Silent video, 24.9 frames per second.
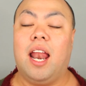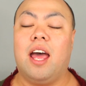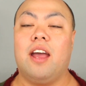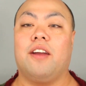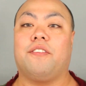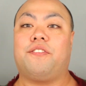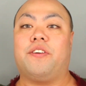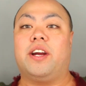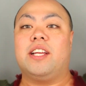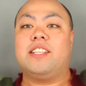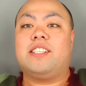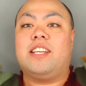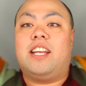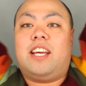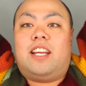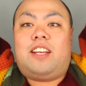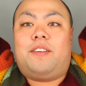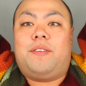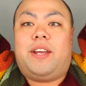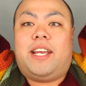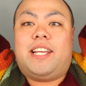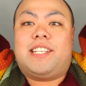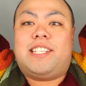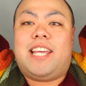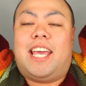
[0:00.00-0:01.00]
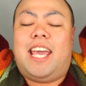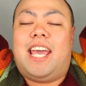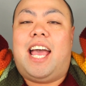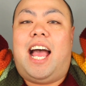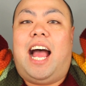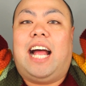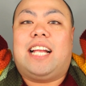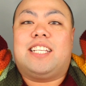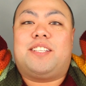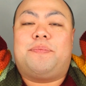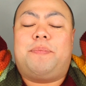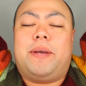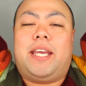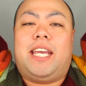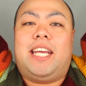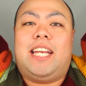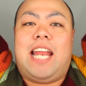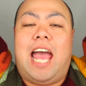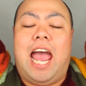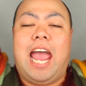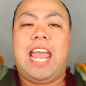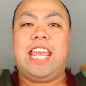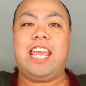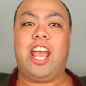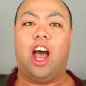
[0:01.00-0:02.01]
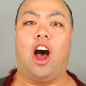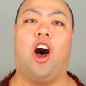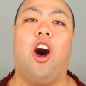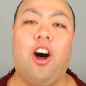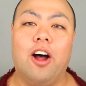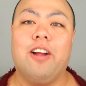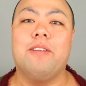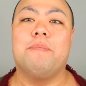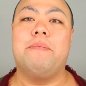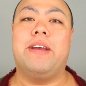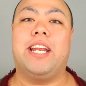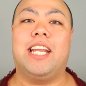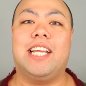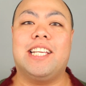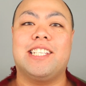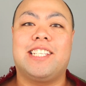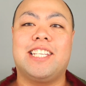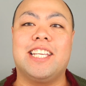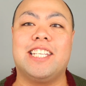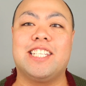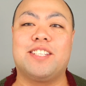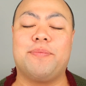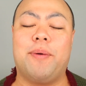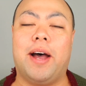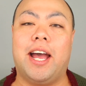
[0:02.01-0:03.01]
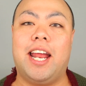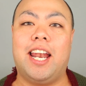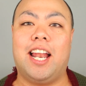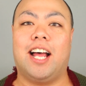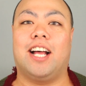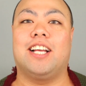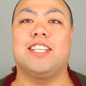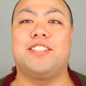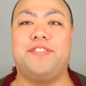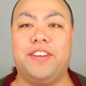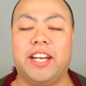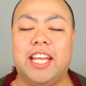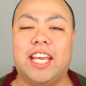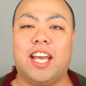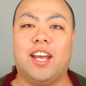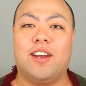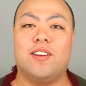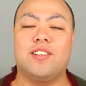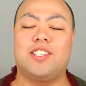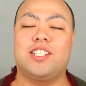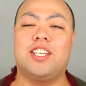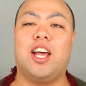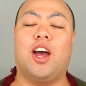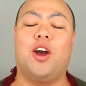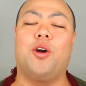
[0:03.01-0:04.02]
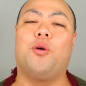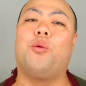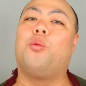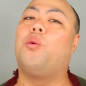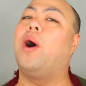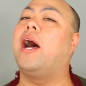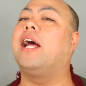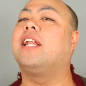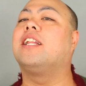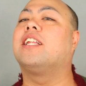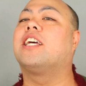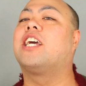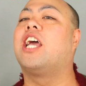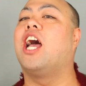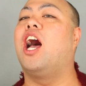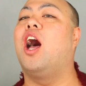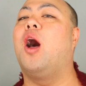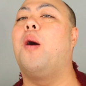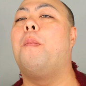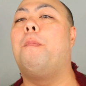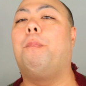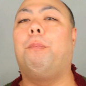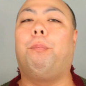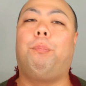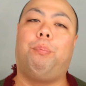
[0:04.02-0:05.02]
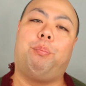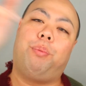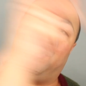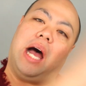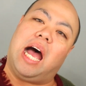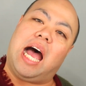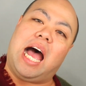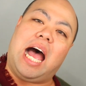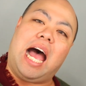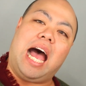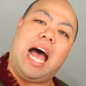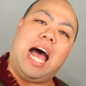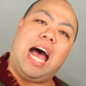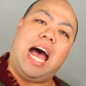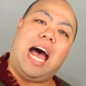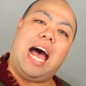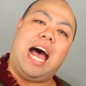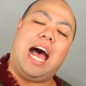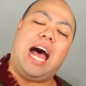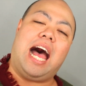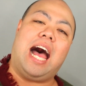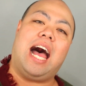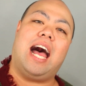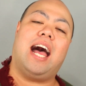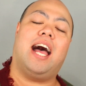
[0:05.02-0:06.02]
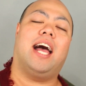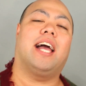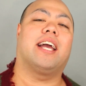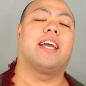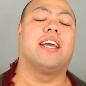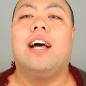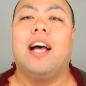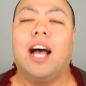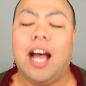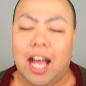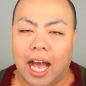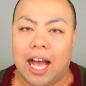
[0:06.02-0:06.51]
Hi friends and enemies, it has been a hot minute since my last video, so welcome back!